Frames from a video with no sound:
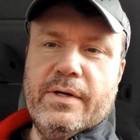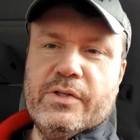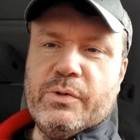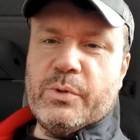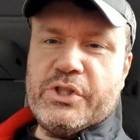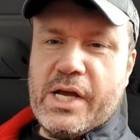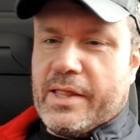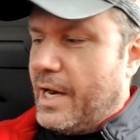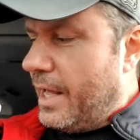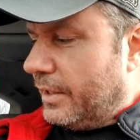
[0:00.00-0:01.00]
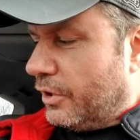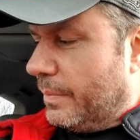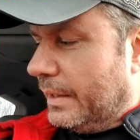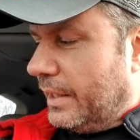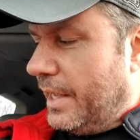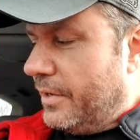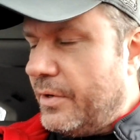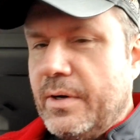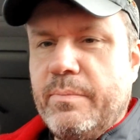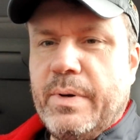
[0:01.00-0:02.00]
So we'll check that out a little bit
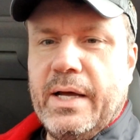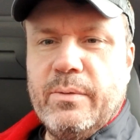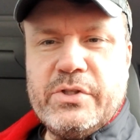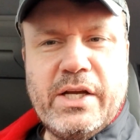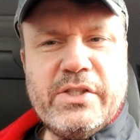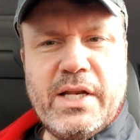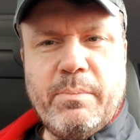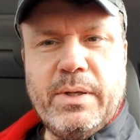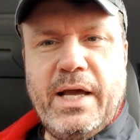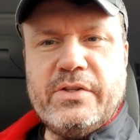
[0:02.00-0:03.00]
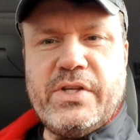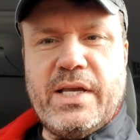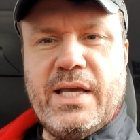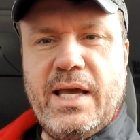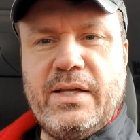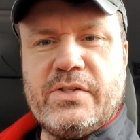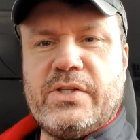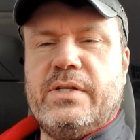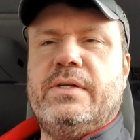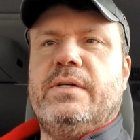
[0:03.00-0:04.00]
later, but it was actually in a plastic
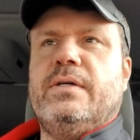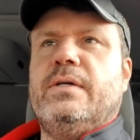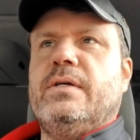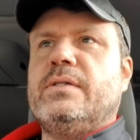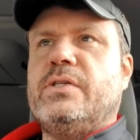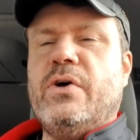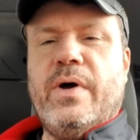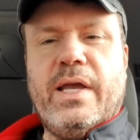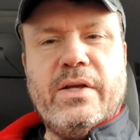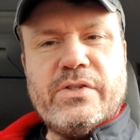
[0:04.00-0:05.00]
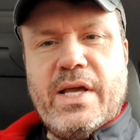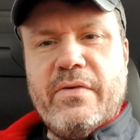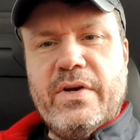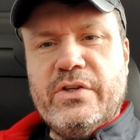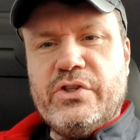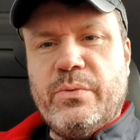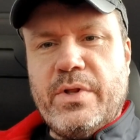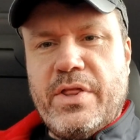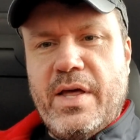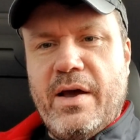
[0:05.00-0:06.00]
case. So I guess they have an issue
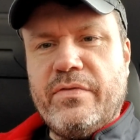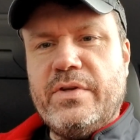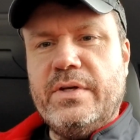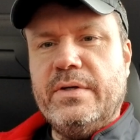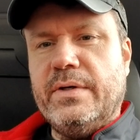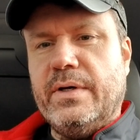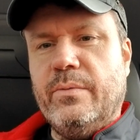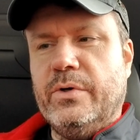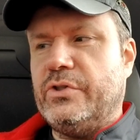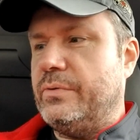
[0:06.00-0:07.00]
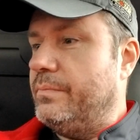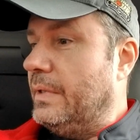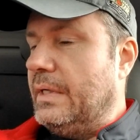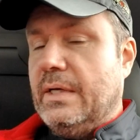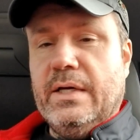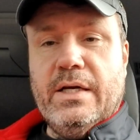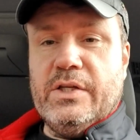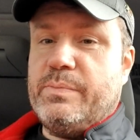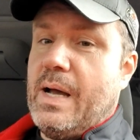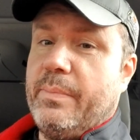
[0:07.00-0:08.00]
with theft, which,
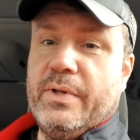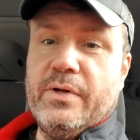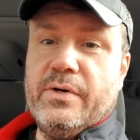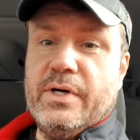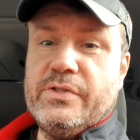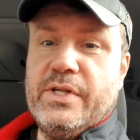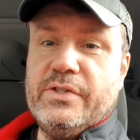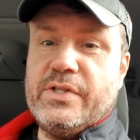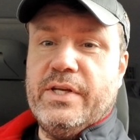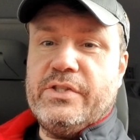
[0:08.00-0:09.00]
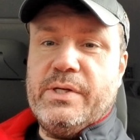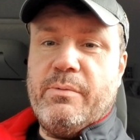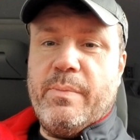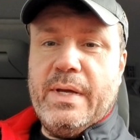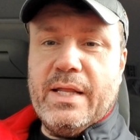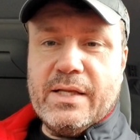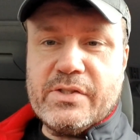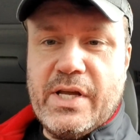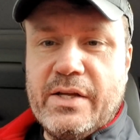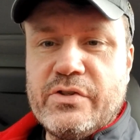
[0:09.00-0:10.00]
as popular as these things seem to be, that
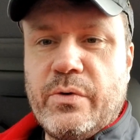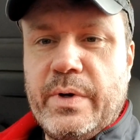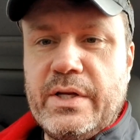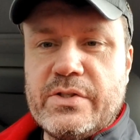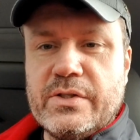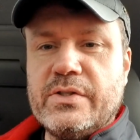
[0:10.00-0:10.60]
stands to reason.